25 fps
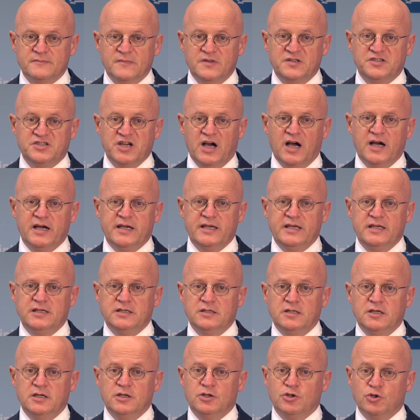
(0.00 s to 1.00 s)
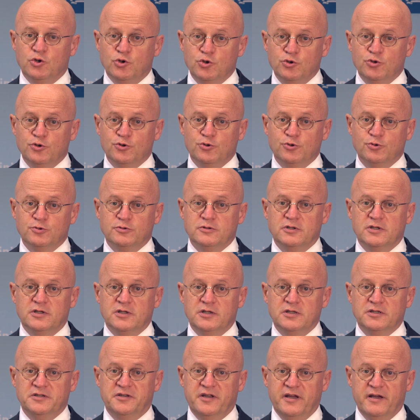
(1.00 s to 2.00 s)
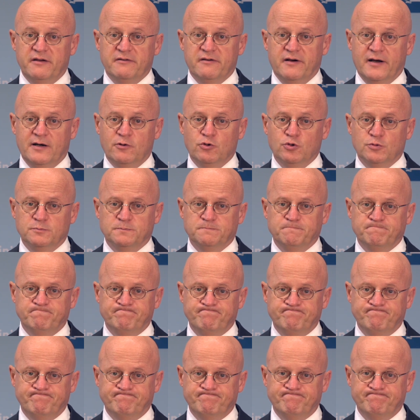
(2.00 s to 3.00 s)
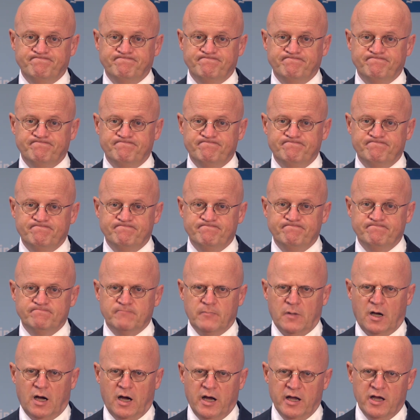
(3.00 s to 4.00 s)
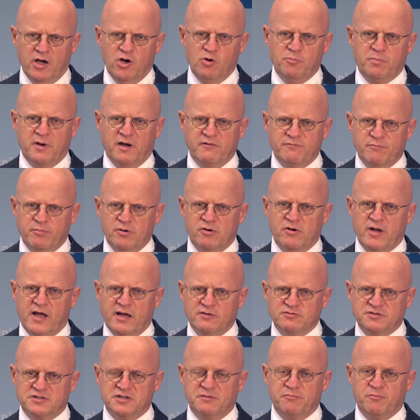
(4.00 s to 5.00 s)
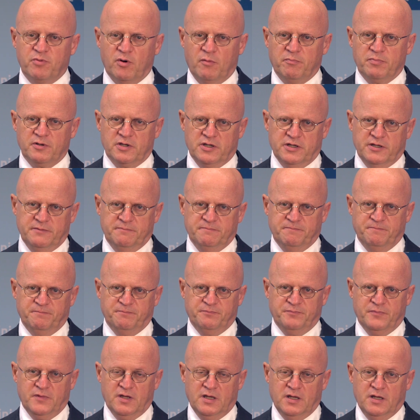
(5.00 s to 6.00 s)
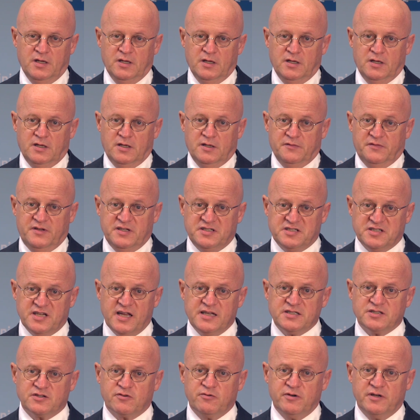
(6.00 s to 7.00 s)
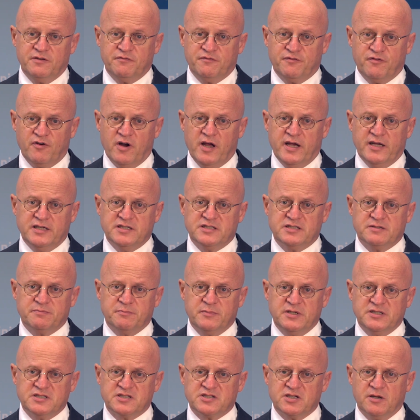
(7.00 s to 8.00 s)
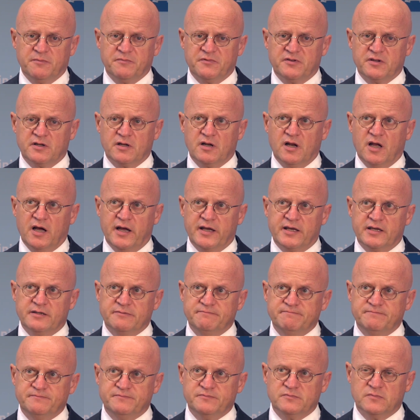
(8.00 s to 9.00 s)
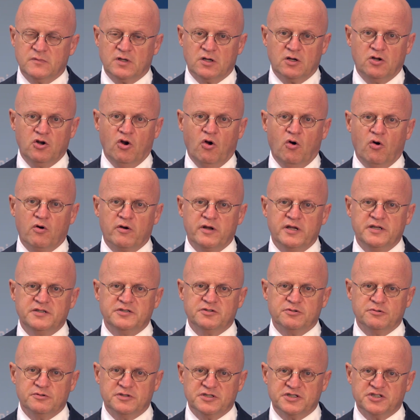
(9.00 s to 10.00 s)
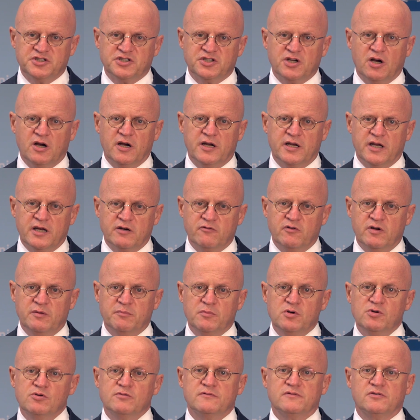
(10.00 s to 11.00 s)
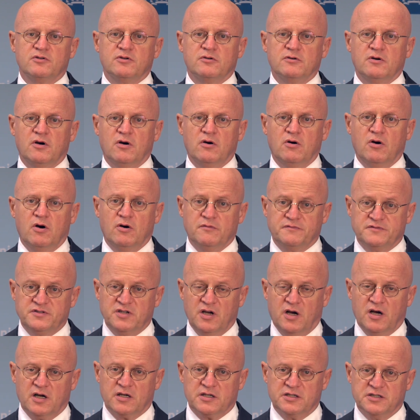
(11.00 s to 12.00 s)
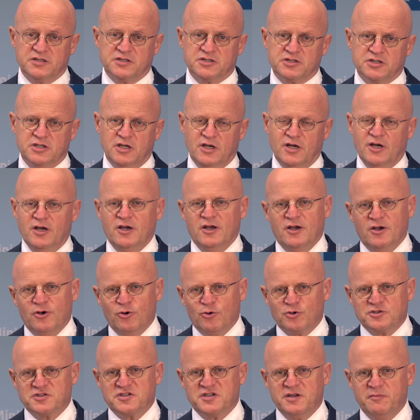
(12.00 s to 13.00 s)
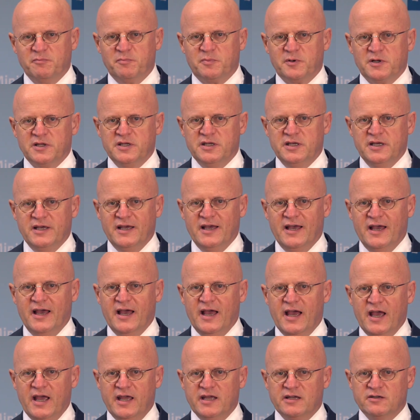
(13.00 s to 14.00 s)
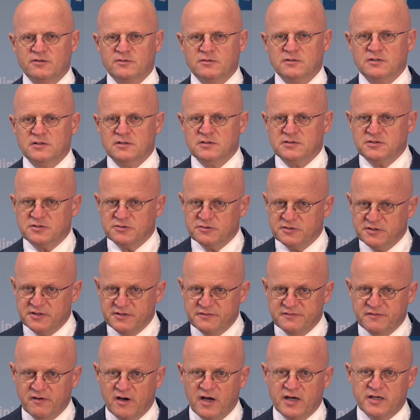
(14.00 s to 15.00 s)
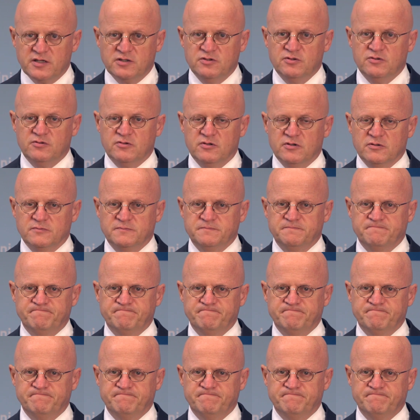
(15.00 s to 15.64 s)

Jai Guru Deva. I hope I've pronounced it properly. This Sanskrit phrase means something like glory to the shining remover of darkness, or simply hail to the divine guru.